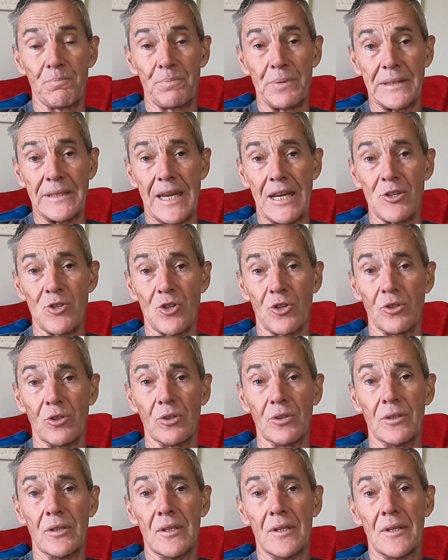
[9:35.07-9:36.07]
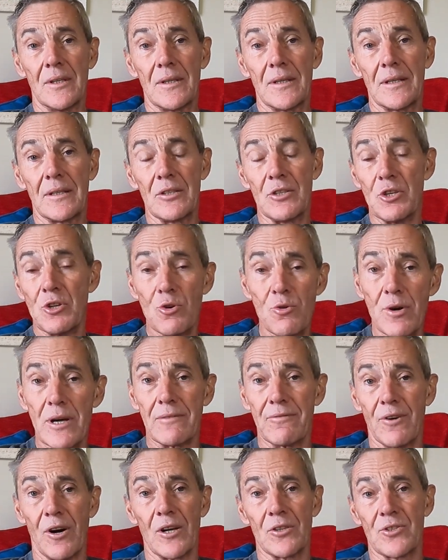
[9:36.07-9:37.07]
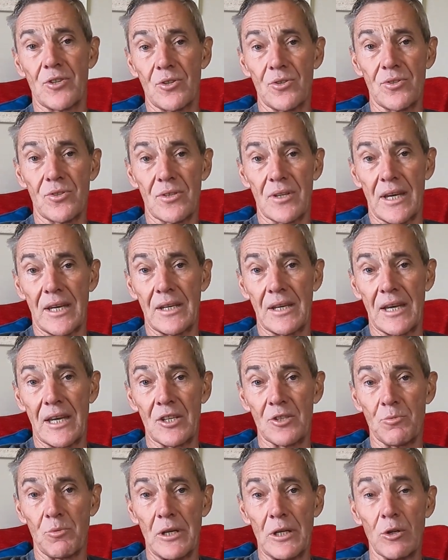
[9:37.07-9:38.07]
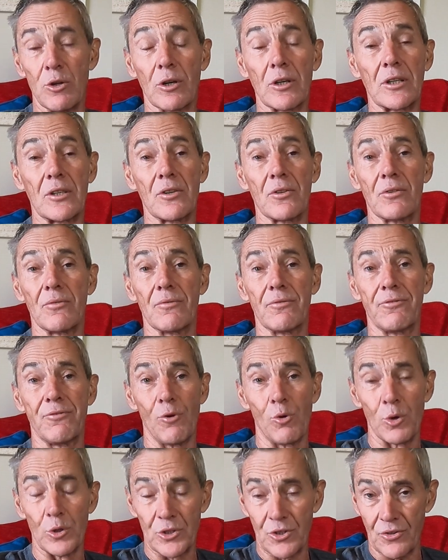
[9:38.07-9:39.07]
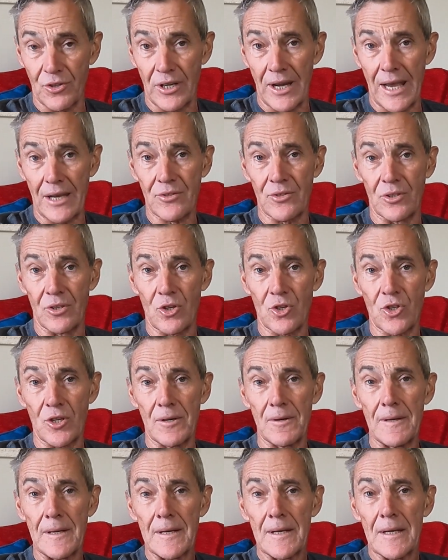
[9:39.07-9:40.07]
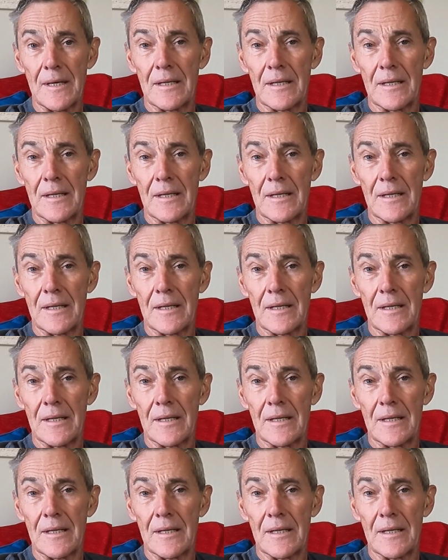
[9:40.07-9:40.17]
potential new advances as we look forward to the next edition.